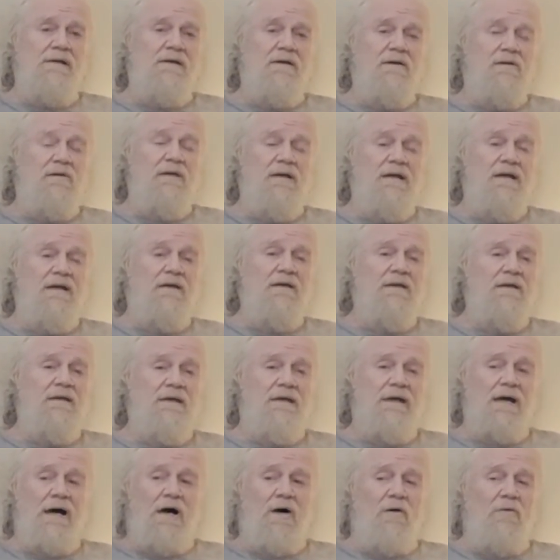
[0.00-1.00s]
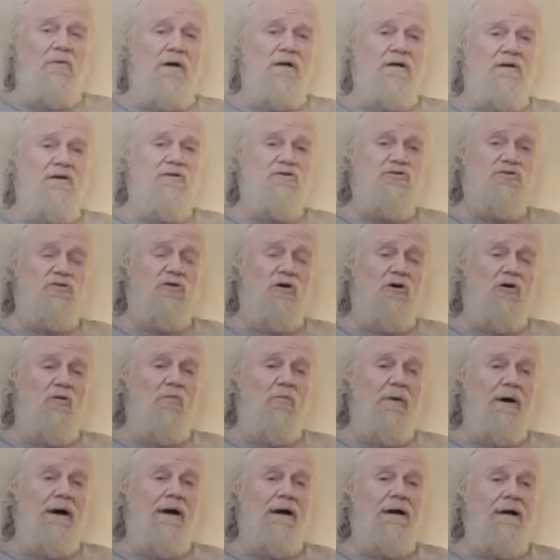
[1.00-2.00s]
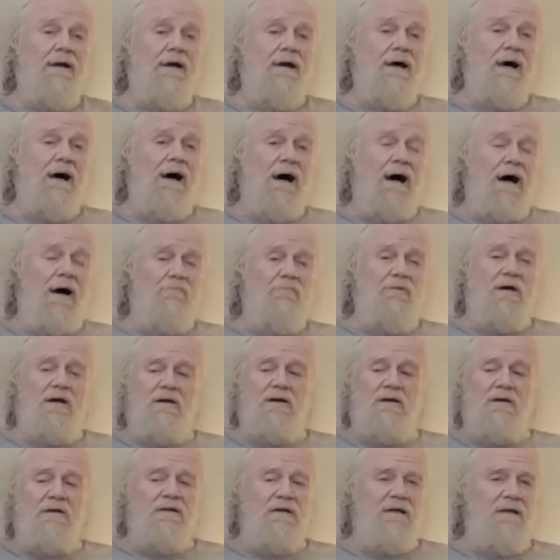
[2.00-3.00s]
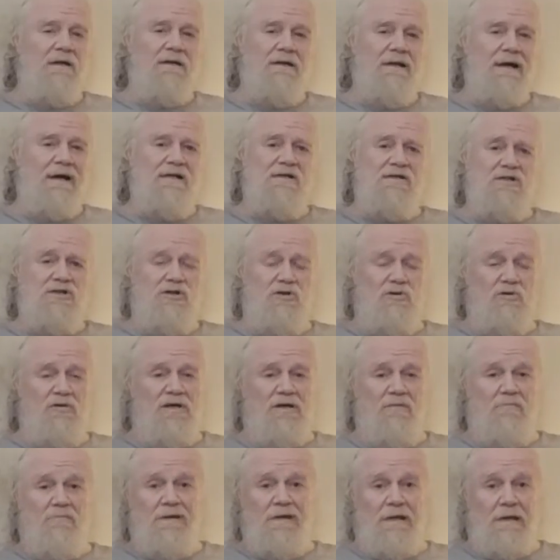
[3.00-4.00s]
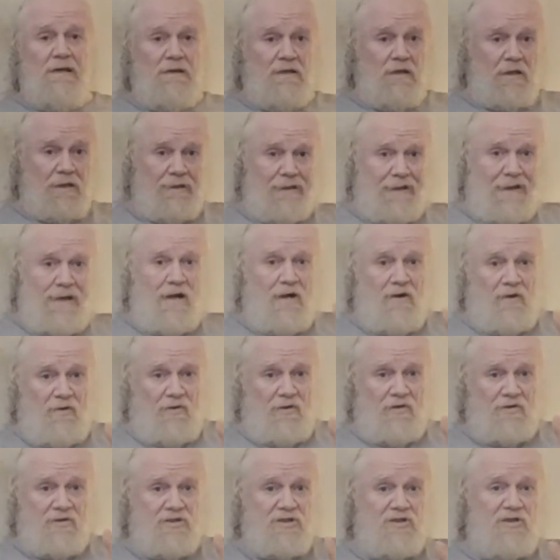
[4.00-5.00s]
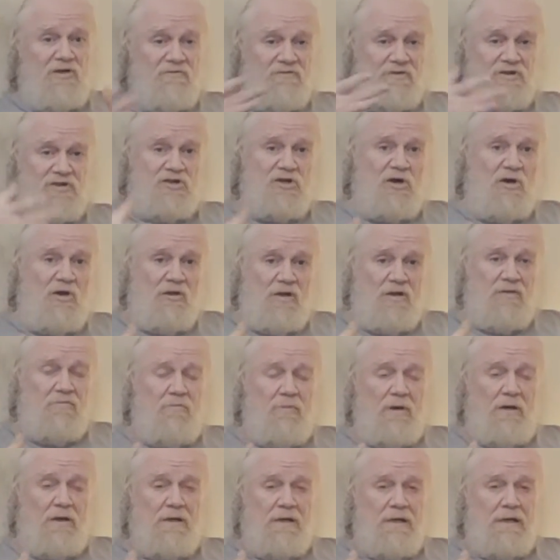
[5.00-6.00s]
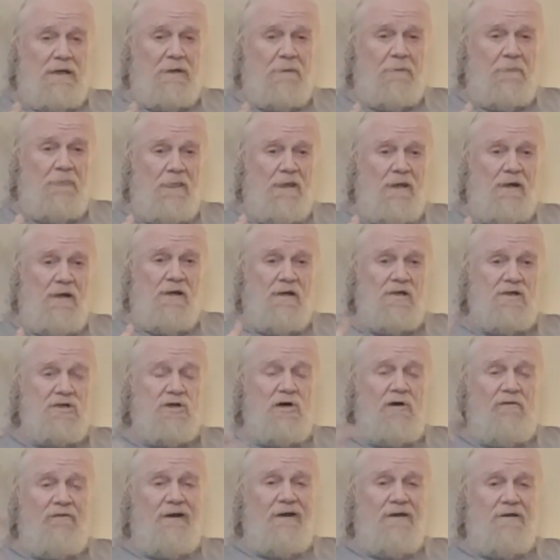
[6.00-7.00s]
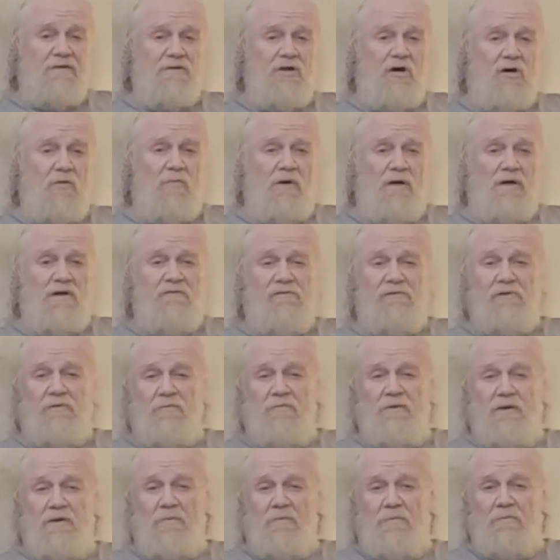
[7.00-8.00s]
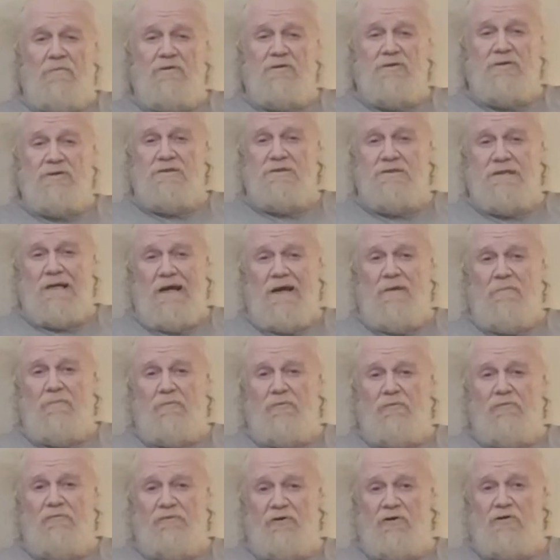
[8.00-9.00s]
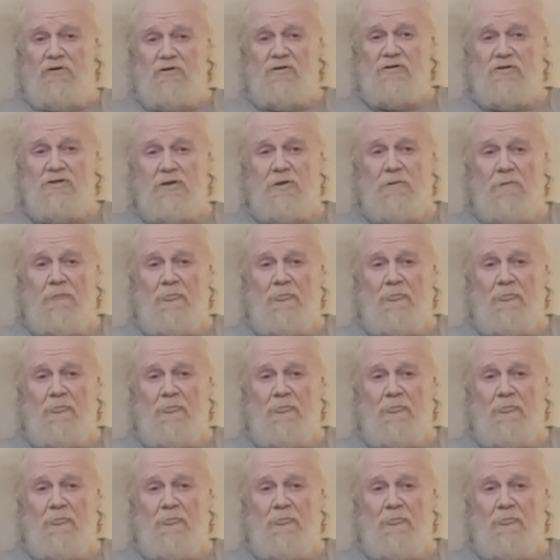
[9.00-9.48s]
illegally. I want control back. I'm not going to let you give me an allowance of stolen money. So I had no money from them since April 1st.